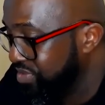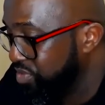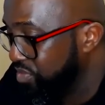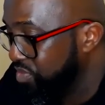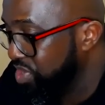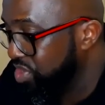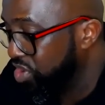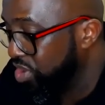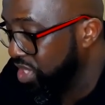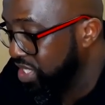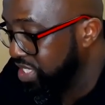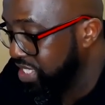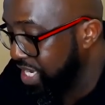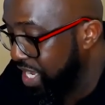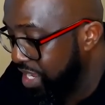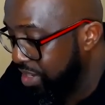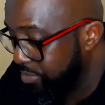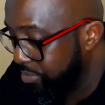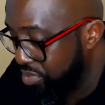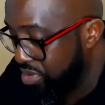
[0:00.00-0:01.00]
what we call a
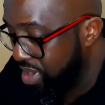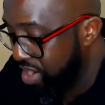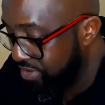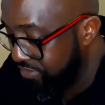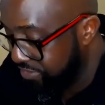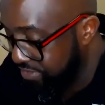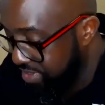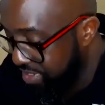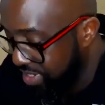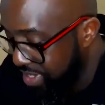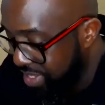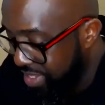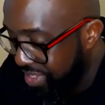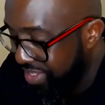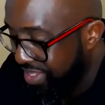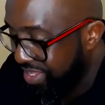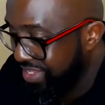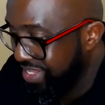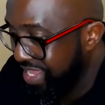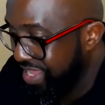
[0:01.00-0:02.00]
nonprofit,
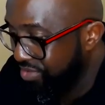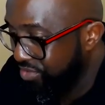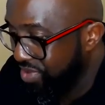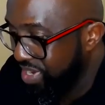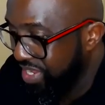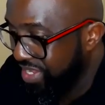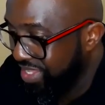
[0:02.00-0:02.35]
and that way,